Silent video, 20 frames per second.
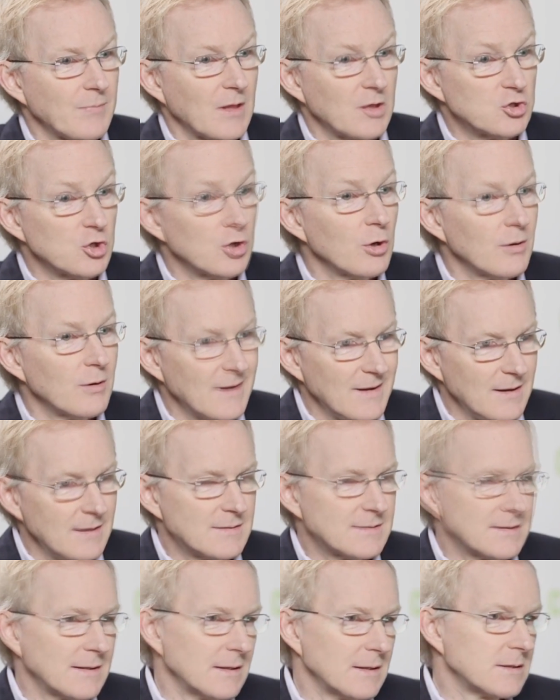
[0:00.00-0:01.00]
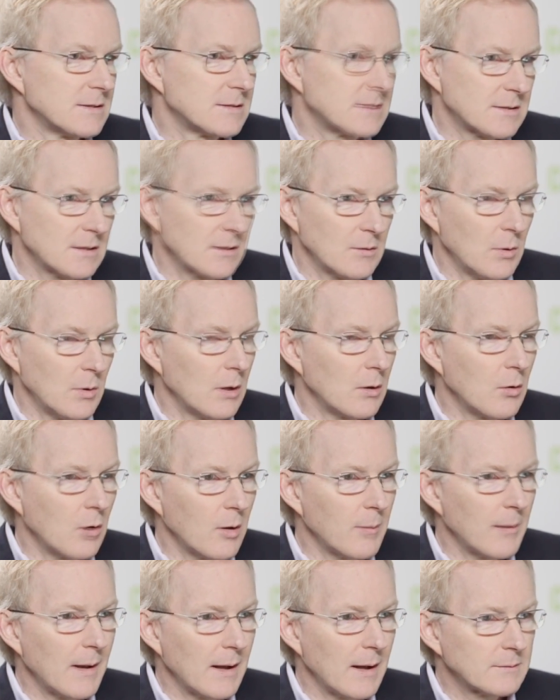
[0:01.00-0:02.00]
journey since, well,
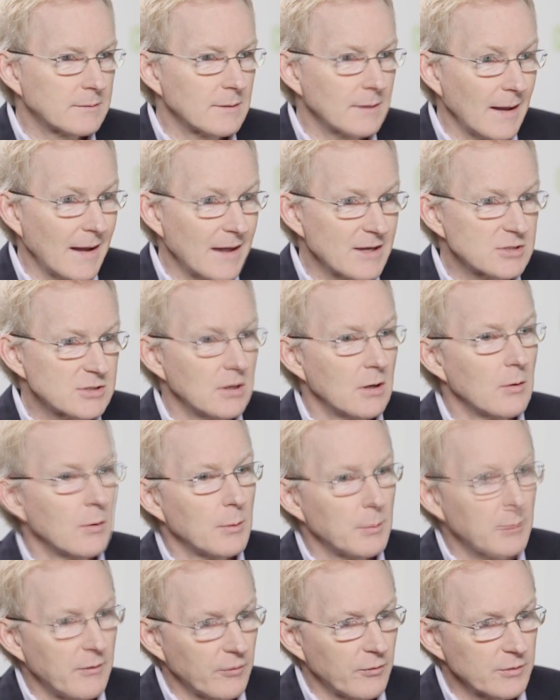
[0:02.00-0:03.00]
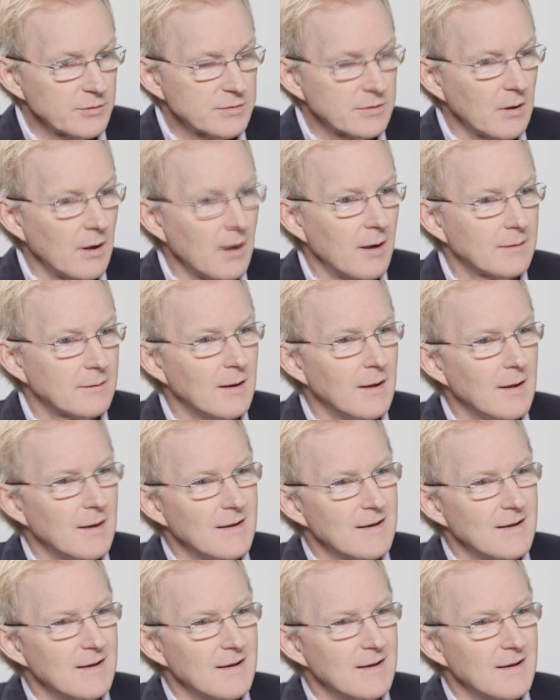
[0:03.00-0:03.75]
going back to last year when we first talked.